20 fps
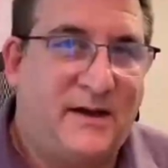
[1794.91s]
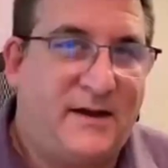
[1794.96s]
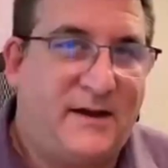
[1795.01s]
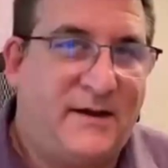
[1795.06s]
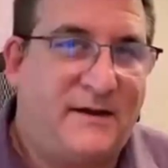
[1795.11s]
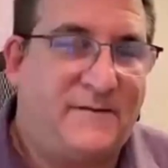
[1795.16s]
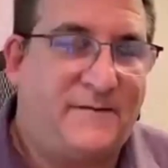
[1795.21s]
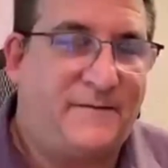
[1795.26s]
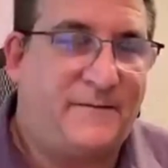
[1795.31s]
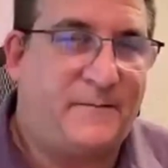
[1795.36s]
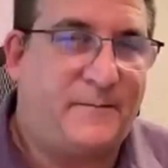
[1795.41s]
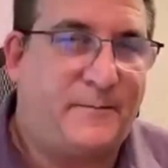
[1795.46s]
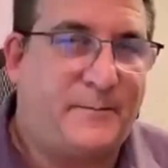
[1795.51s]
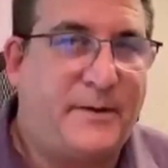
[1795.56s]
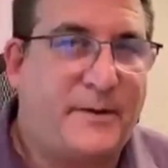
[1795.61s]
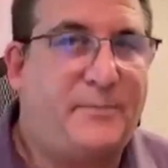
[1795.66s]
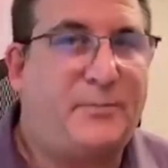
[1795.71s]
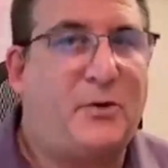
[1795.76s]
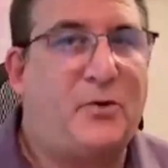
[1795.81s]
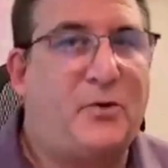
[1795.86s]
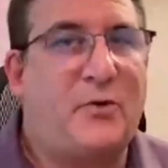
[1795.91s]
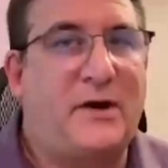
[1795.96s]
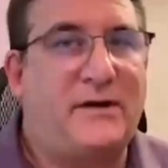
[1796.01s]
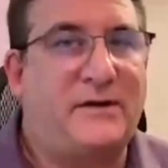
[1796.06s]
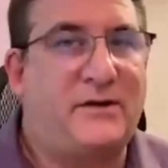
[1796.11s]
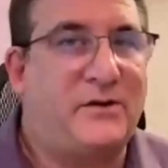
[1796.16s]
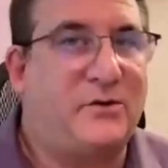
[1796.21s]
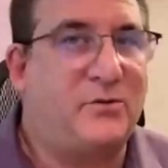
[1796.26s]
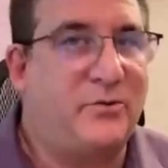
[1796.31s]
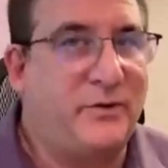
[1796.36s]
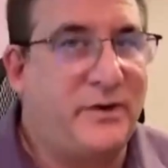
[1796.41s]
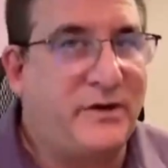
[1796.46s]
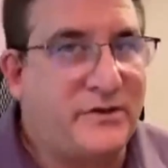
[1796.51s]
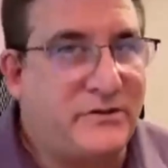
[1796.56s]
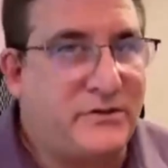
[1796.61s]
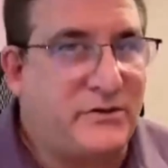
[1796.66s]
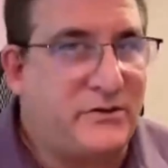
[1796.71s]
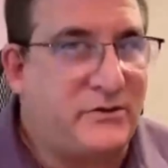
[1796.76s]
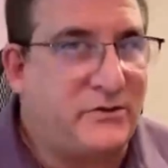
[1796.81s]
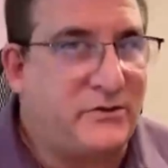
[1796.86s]
if people want to
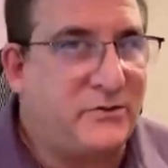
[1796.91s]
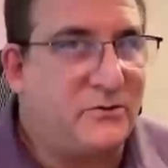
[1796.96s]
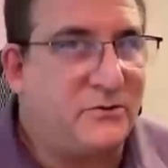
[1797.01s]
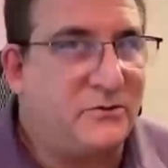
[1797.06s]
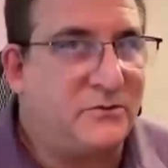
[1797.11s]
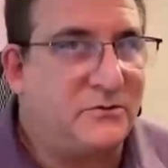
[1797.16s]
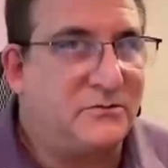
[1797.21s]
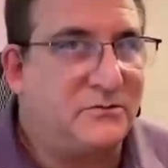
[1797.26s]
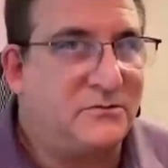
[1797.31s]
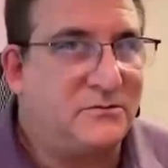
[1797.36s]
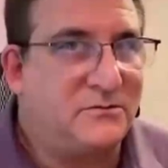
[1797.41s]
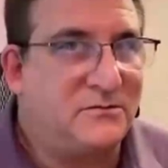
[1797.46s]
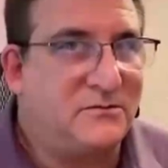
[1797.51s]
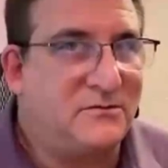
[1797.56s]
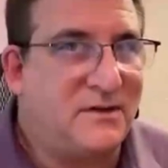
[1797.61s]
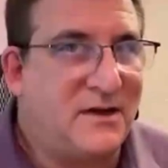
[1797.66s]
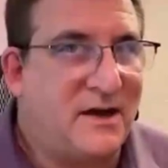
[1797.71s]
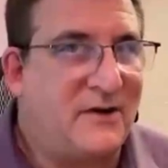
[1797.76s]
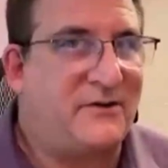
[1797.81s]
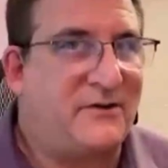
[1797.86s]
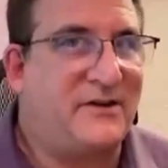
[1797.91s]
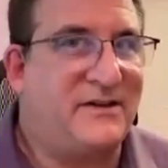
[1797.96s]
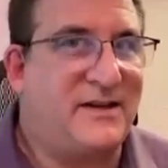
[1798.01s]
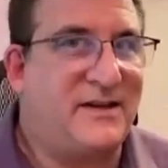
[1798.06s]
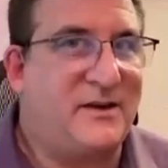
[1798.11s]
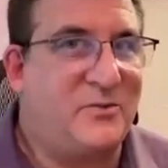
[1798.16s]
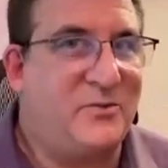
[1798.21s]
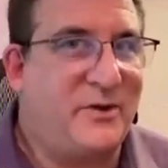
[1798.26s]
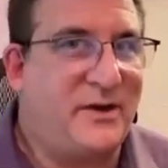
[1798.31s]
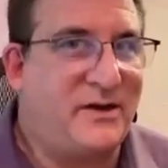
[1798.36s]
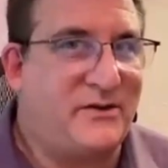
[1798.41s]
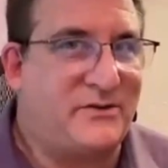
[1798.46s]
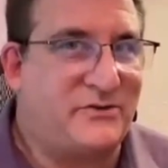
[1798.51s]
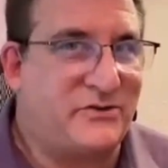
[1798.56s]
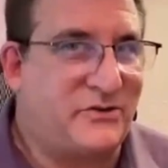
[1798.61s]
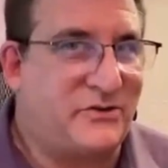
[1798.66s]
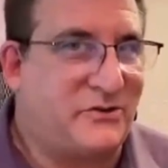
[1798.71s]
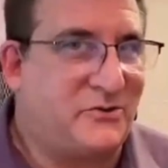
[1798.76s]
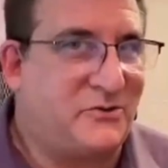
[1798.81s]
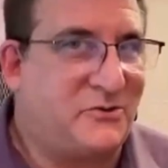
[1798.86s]
reach you, how could they
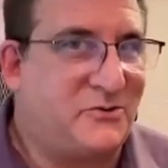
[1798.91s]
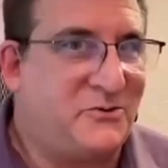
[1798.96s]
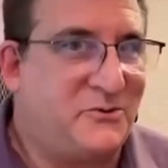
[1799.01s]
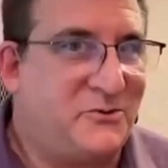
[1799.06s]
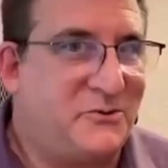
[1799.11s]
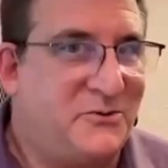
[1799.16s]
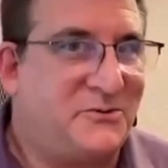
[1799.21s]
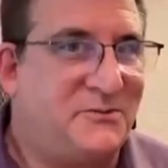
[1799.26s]
reach you?